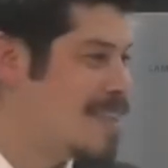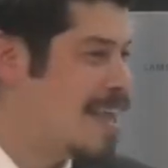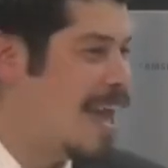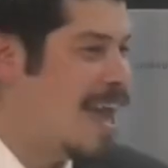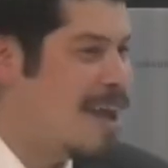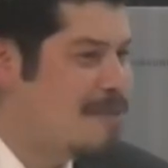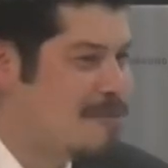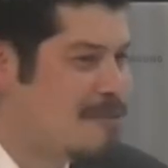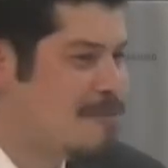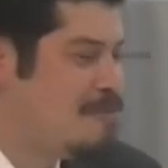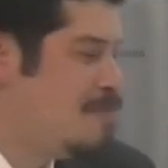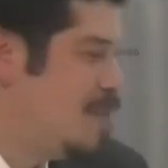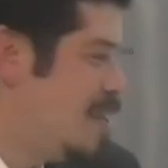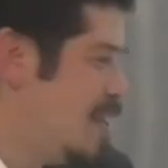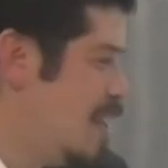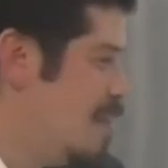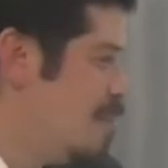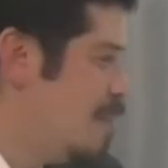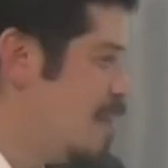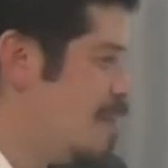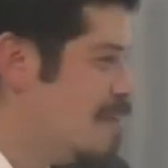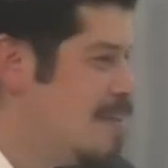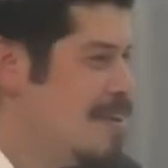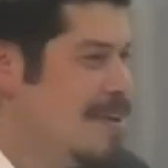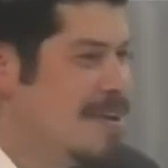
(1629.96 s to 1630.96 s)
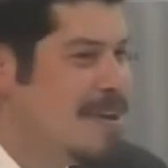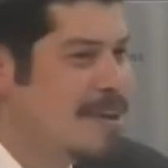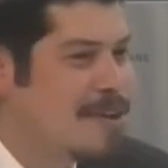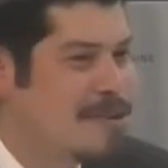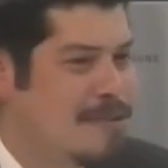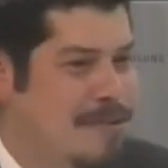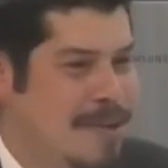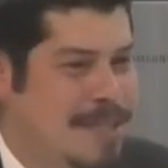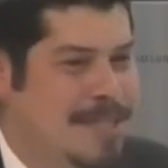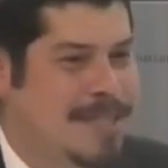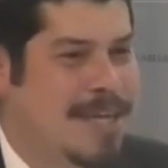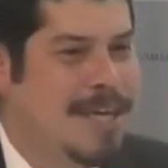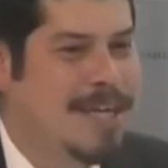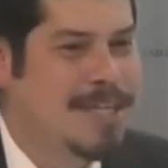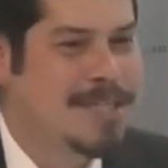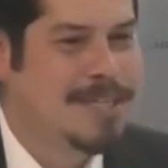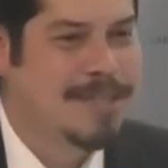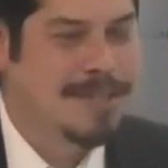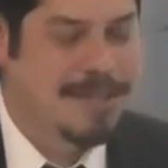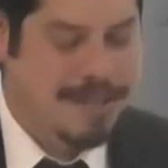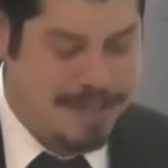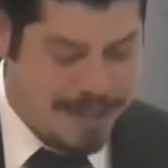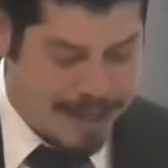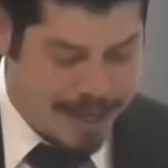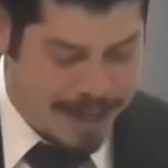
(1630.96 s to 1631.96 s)
they have believing
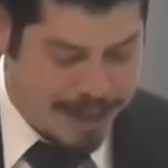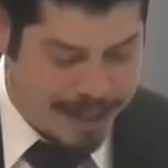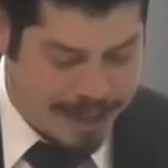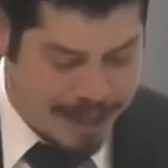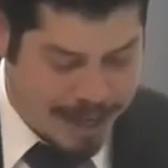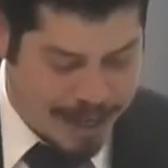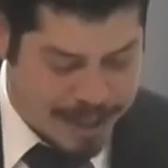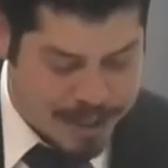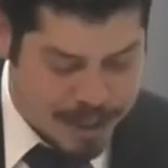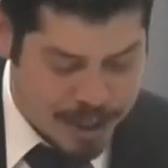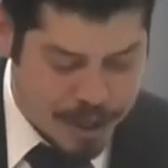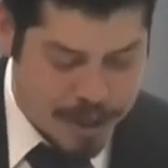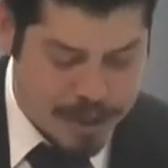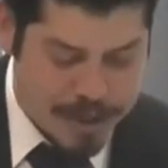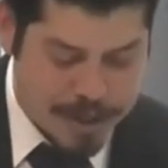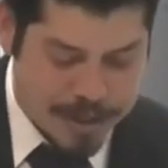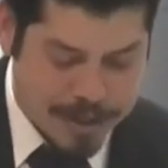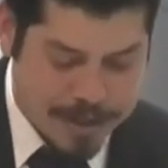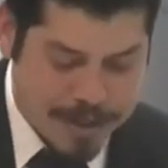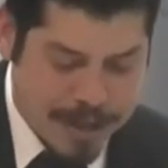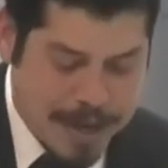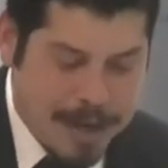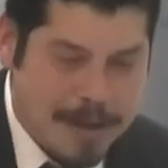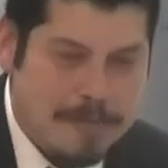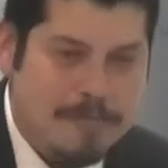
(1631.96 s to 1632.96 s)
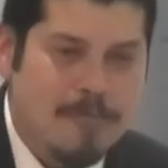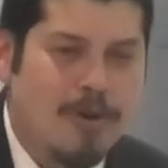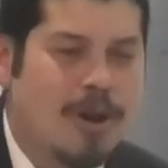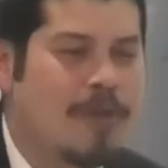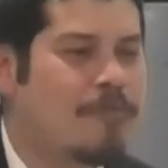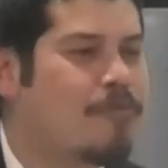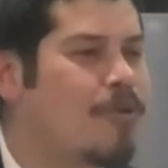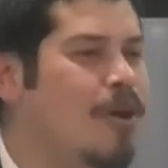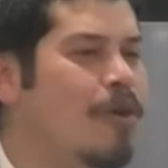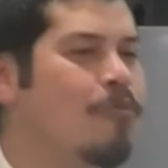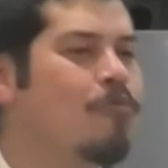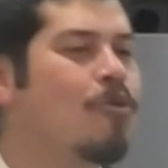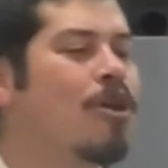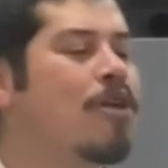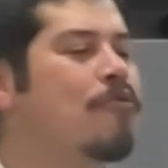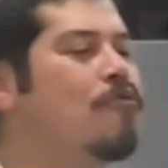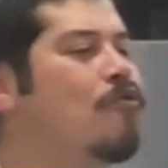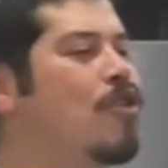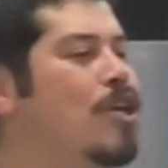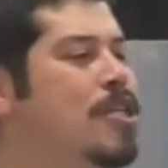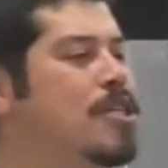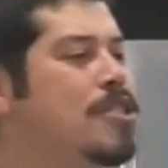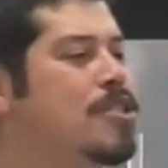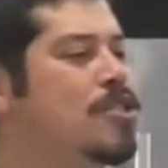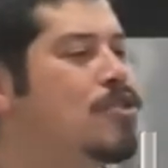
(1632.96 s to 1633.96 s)
teachers in their churches. What if, we, what if
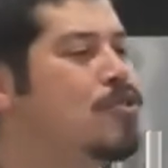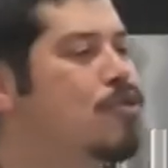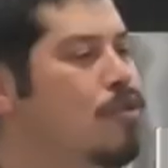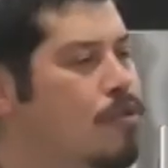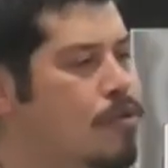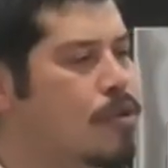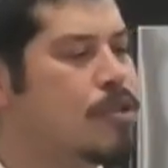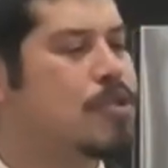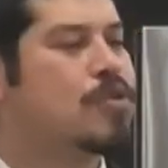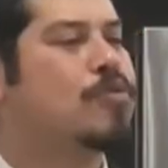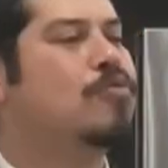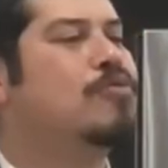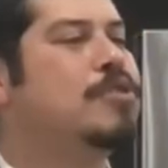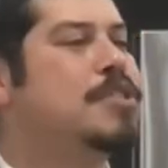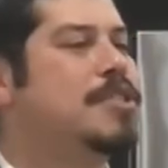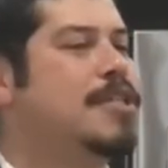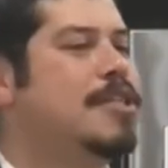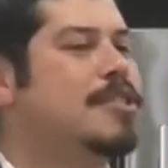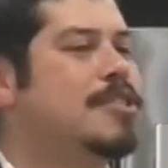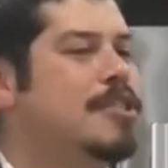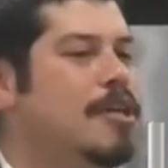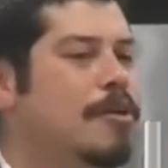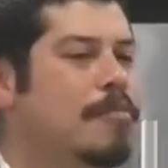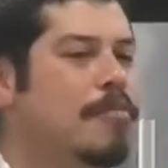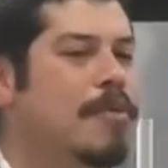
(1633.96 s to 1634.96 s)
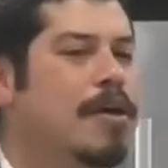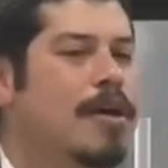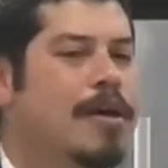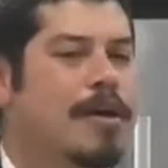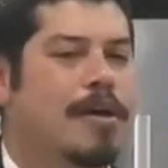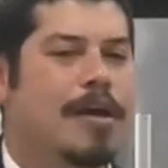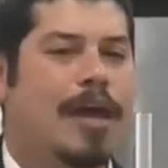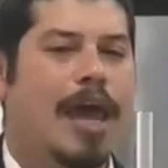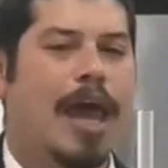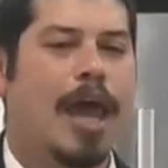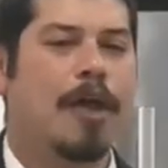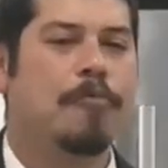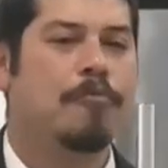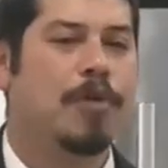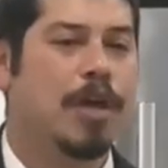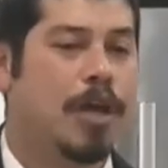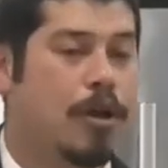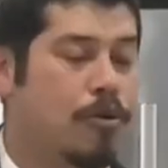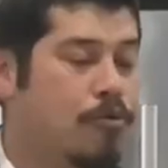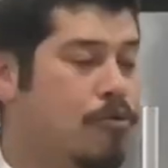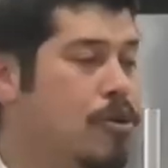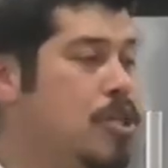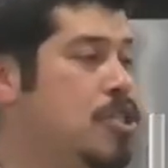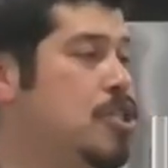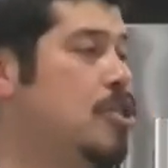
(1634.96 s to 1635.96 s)
we just took the school system and we
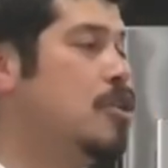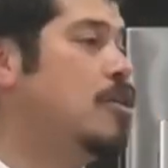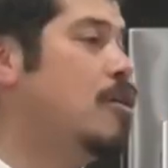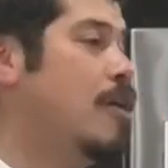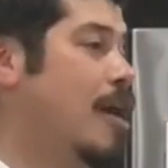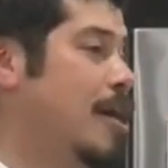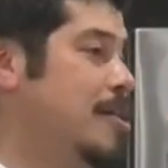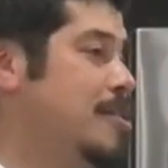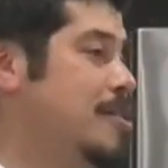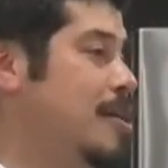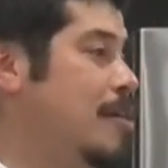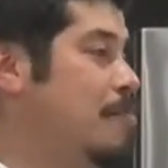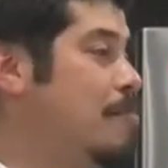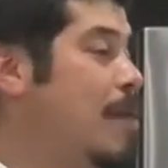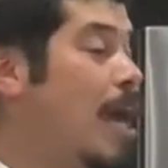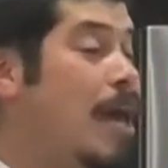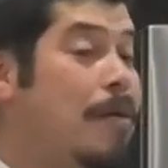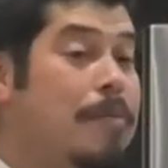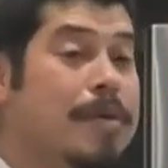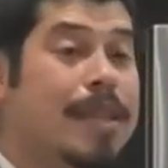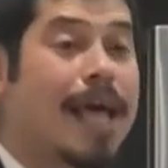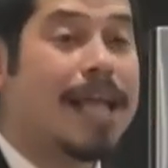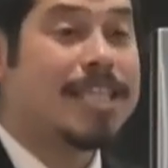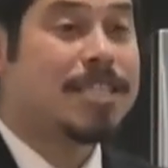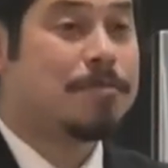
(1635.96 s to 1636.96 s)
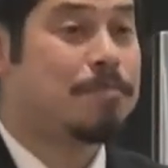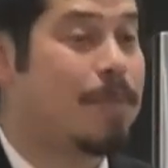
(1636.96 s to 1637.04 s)
Christianize that. Maybe that's